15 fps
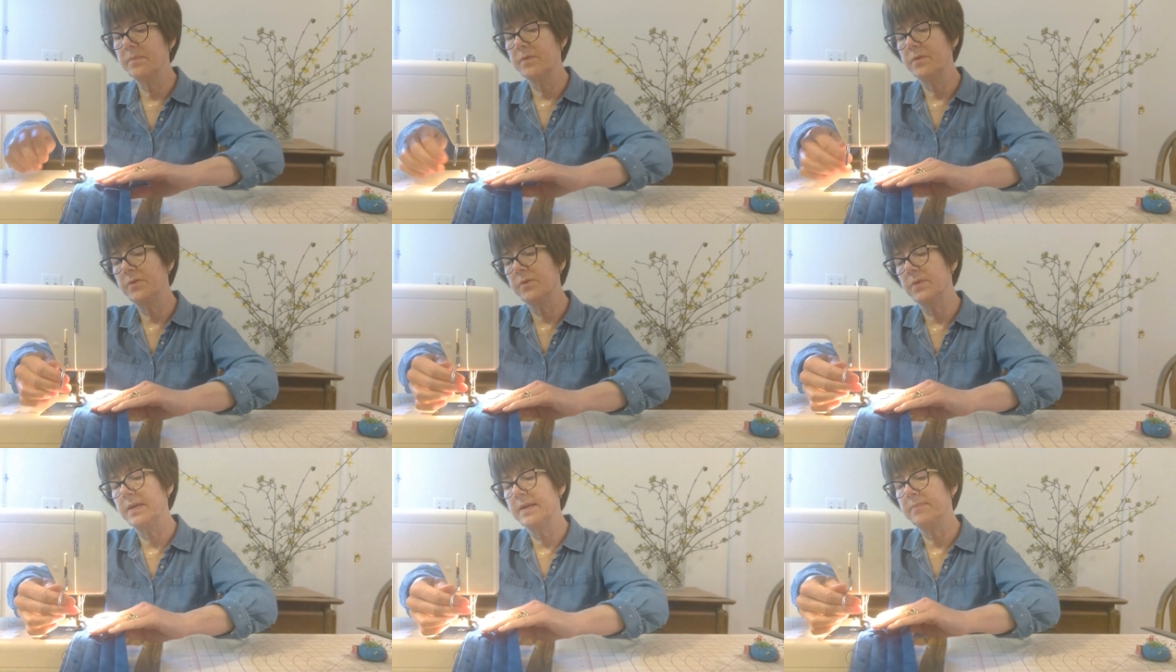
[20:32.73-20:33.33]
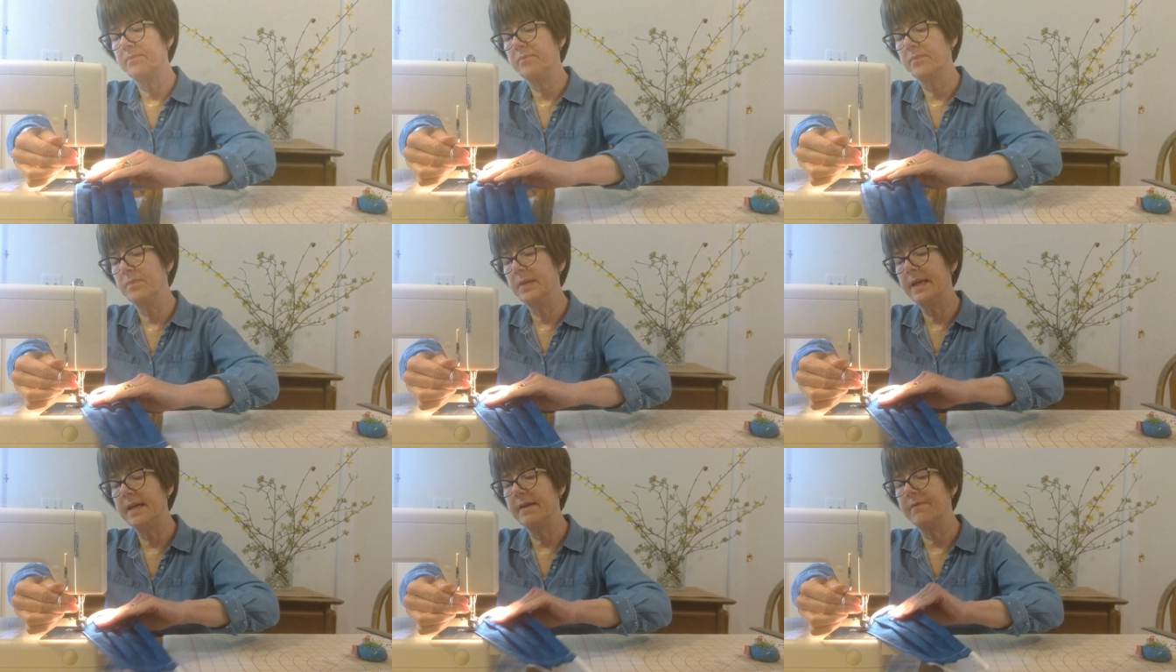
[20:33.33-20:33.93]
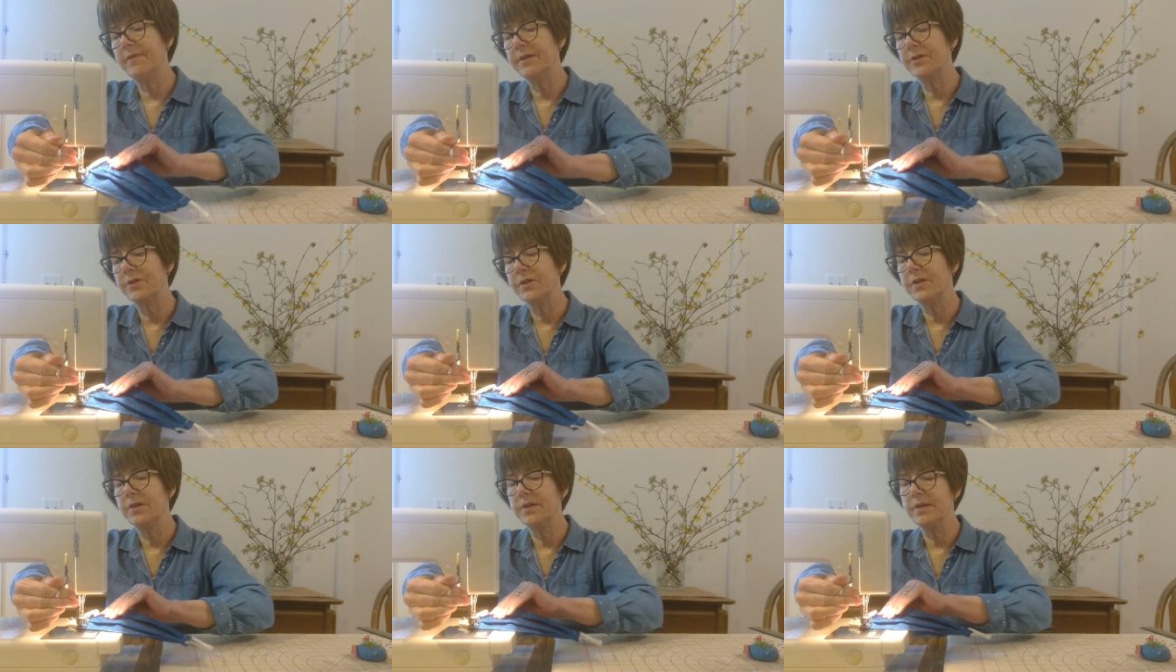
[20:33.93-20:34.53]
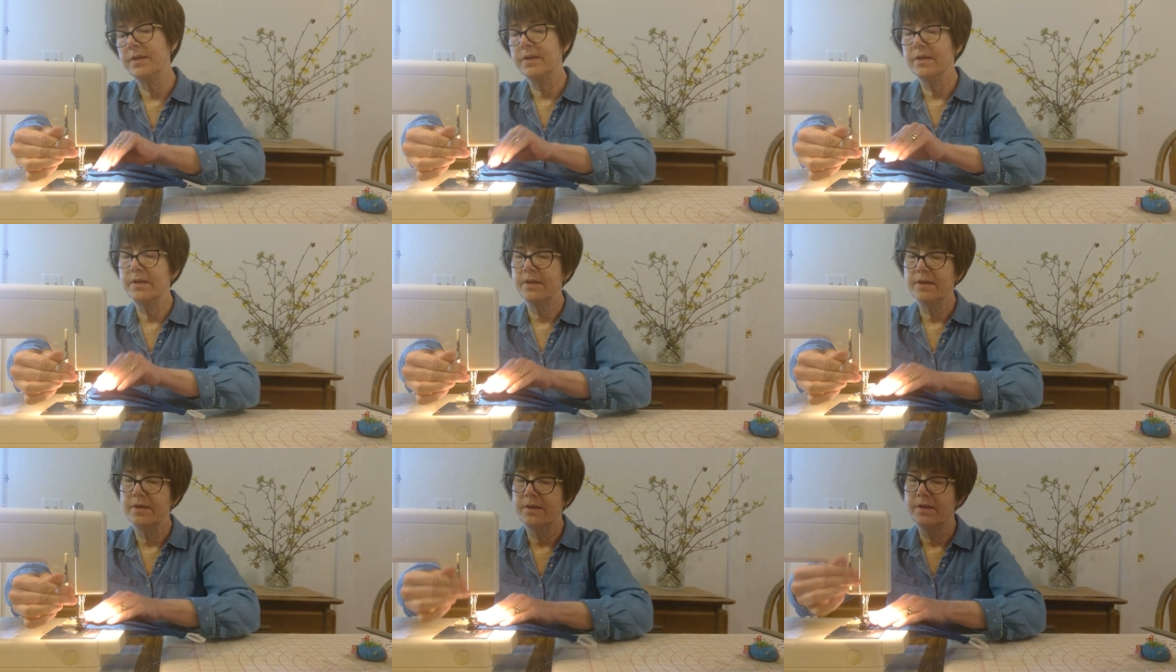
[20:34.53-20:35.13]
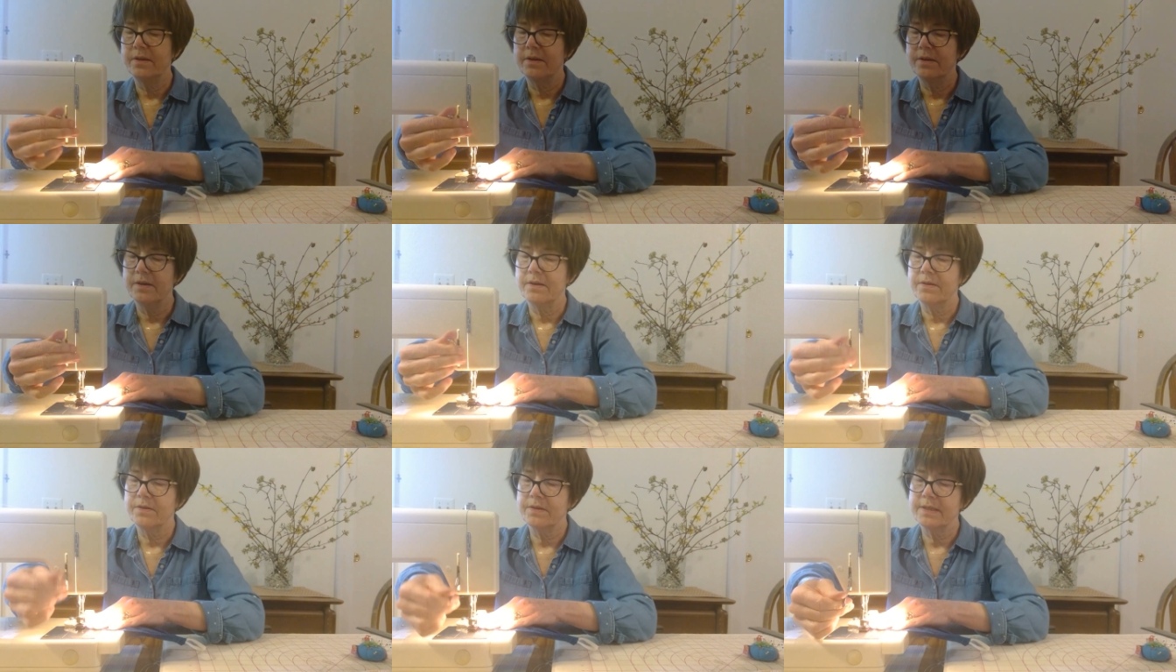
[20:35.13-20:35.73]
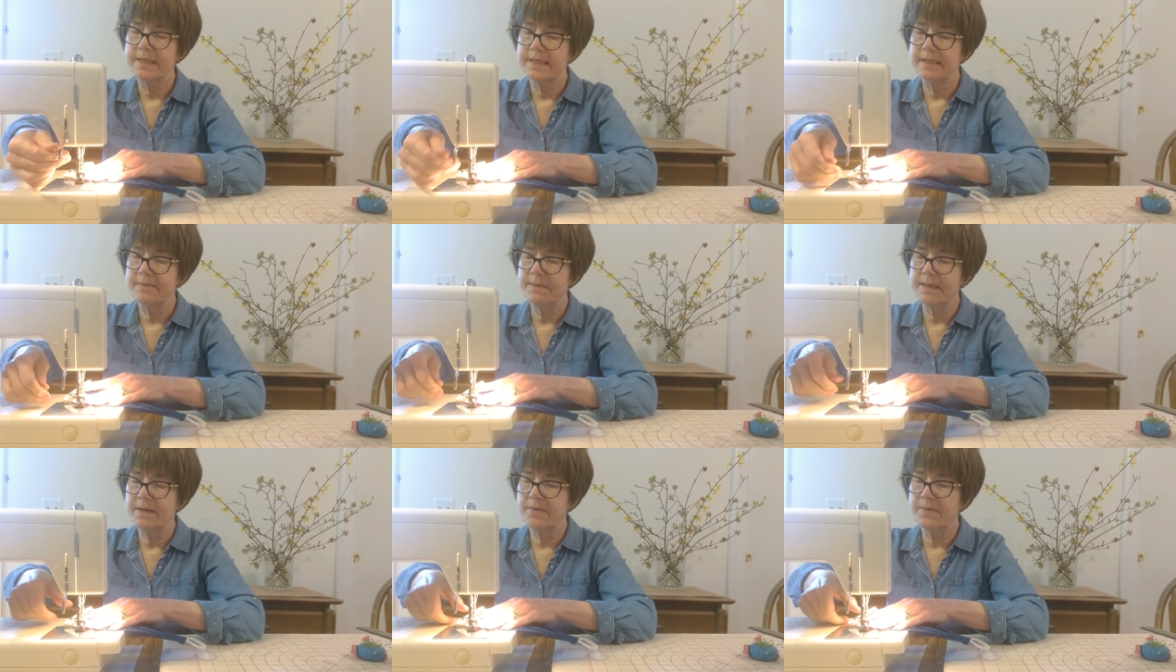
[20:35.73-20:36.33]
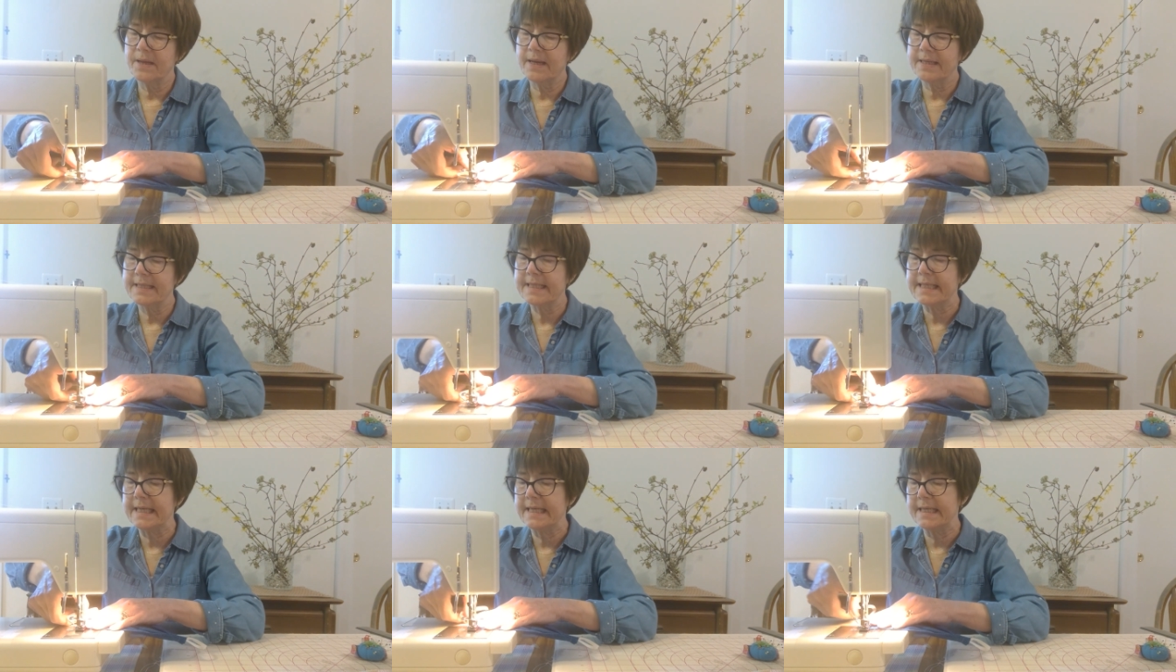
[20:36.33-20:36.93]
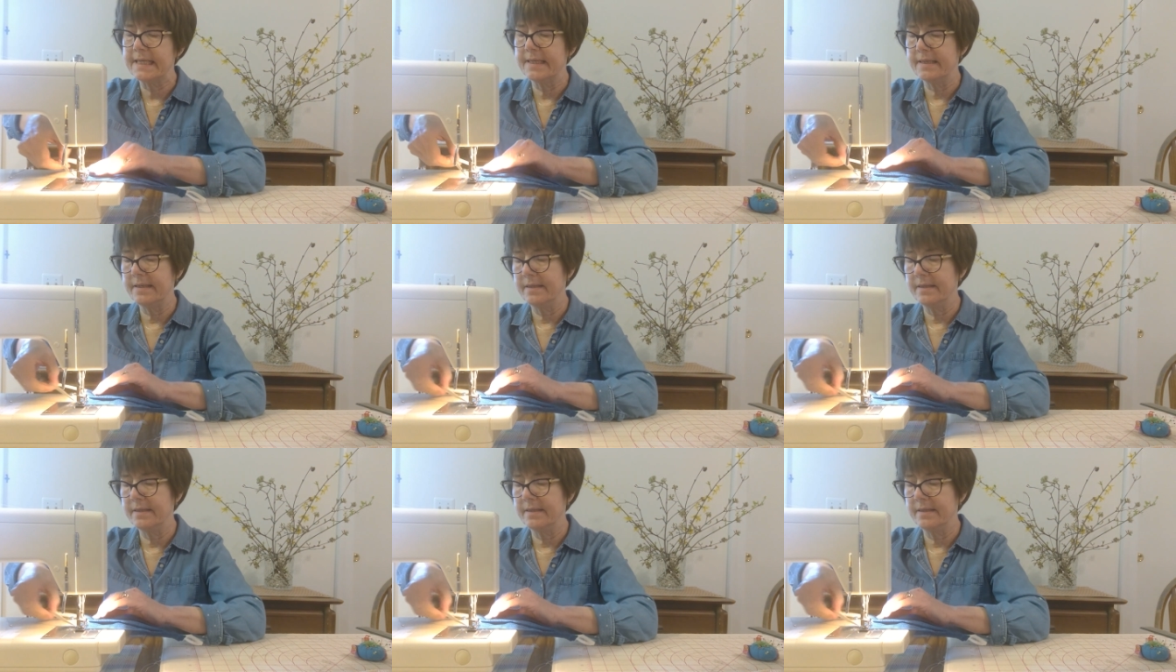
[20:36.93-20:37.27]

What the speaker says: do a 1/2 inch seam down that side.